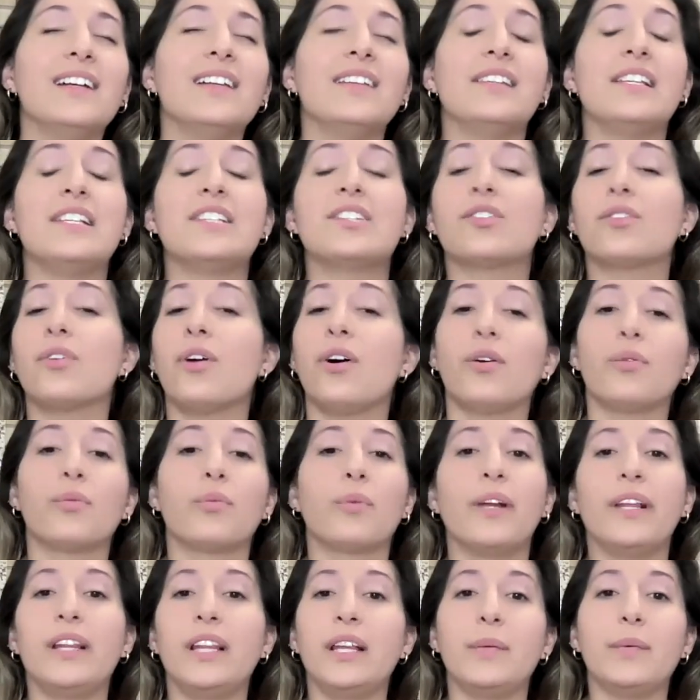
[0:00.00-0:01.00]
These are all
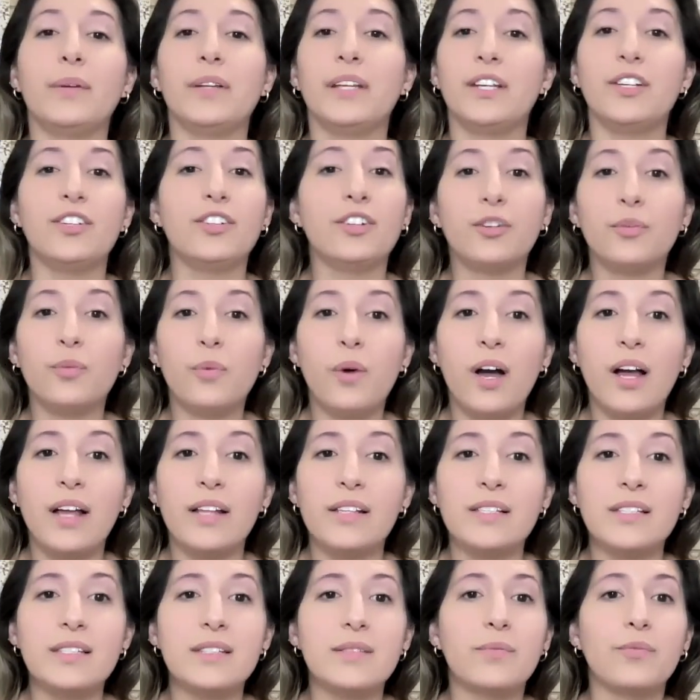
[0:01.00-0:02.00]
really, really good
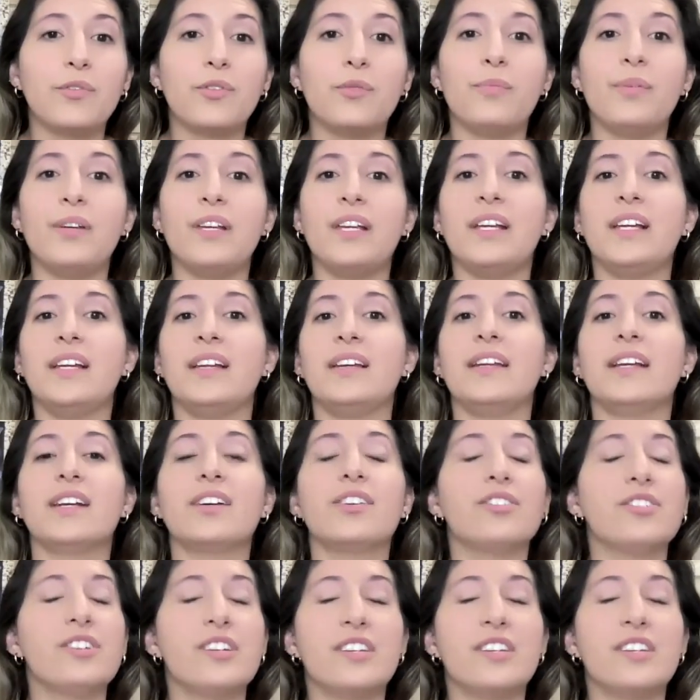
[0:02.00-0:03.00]
ones, would be
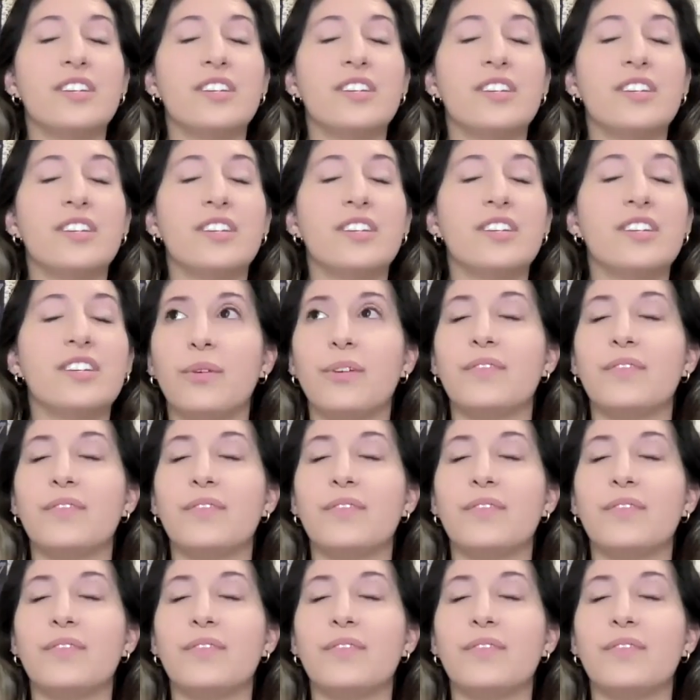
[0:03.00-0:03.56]
Nickel and Nickel.